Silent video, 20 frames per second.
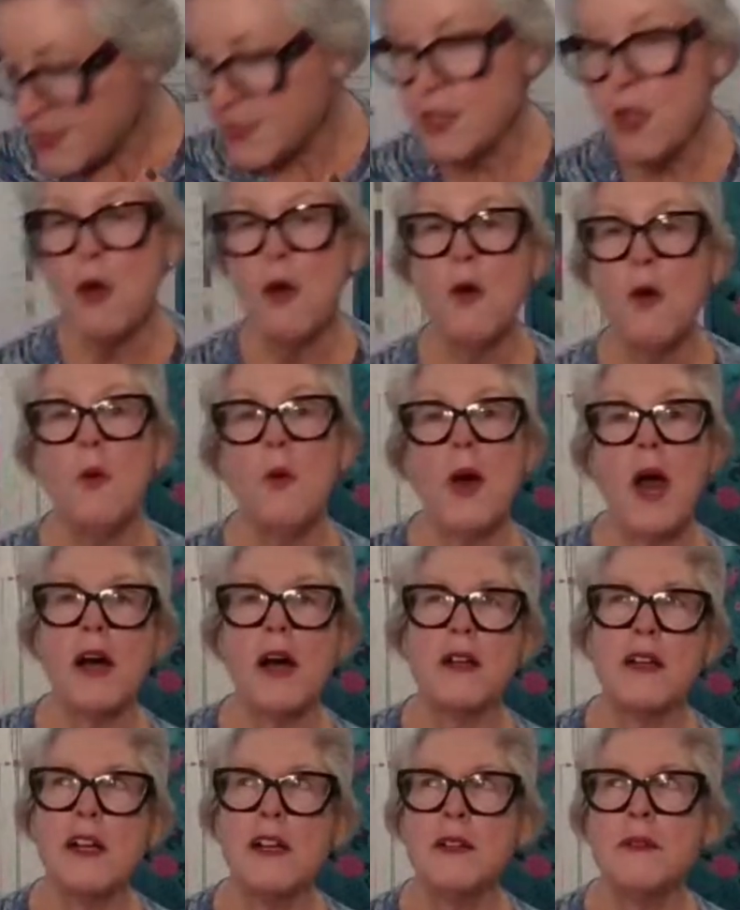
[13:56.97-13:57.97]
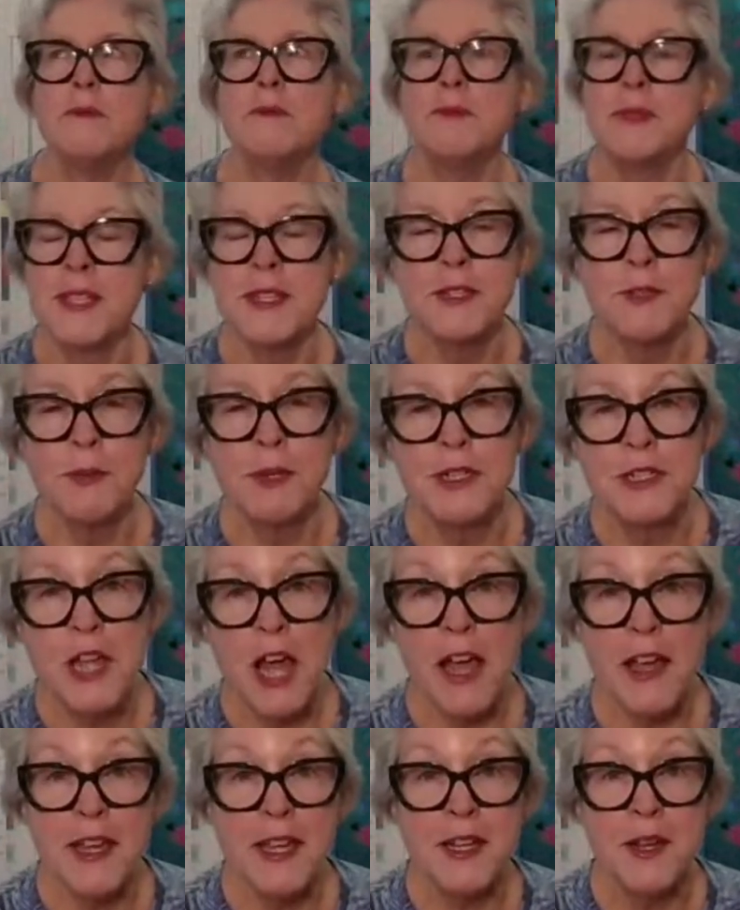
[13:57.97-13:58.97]
So since we're
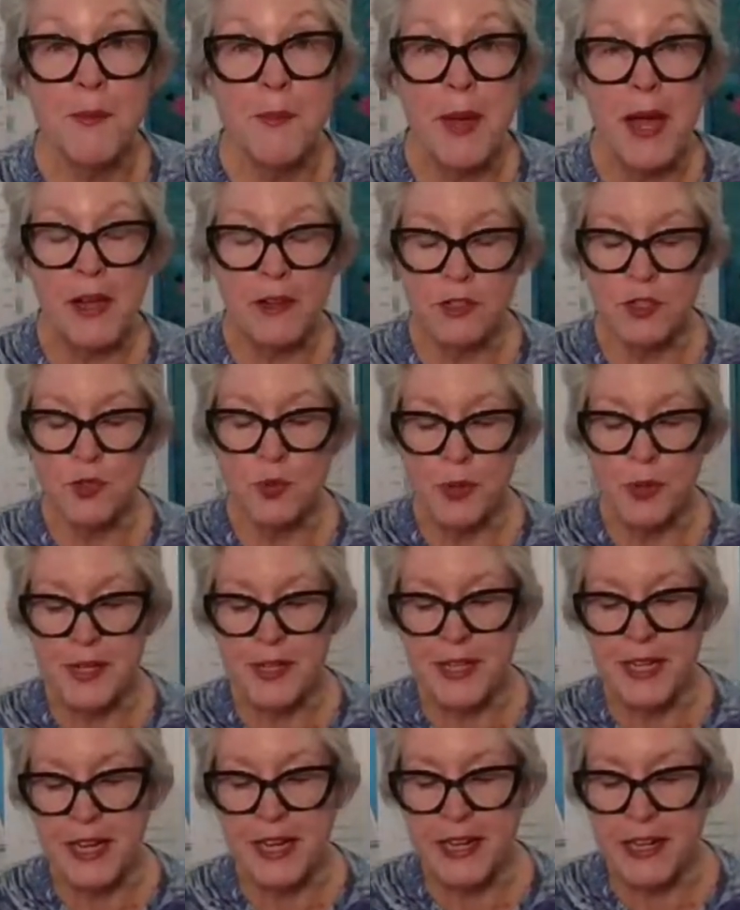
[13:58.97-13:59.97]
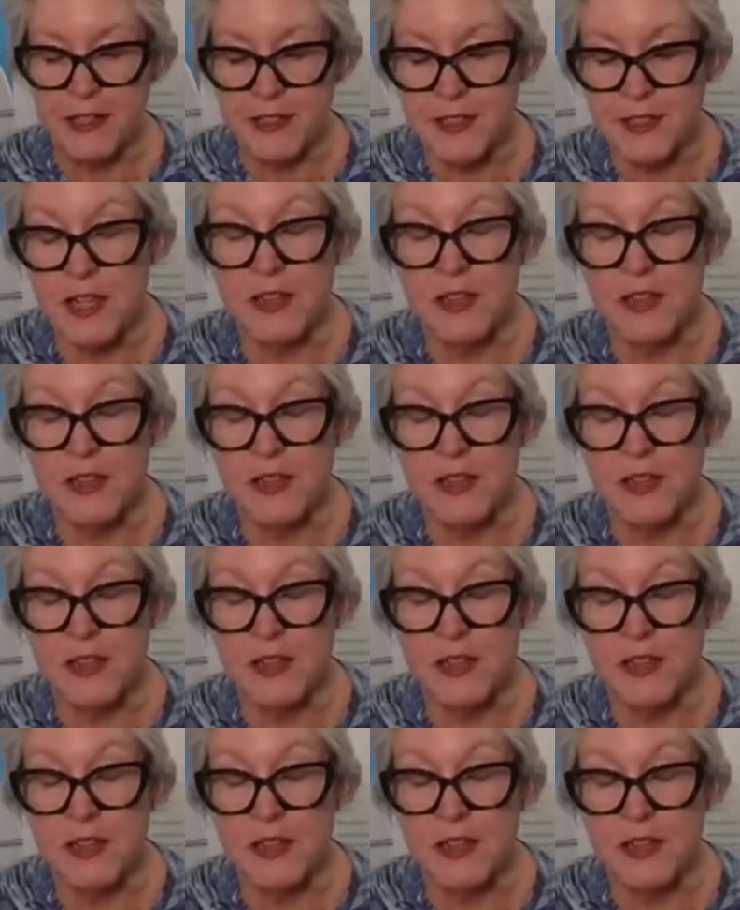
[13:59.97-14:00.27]
talking about twin needles,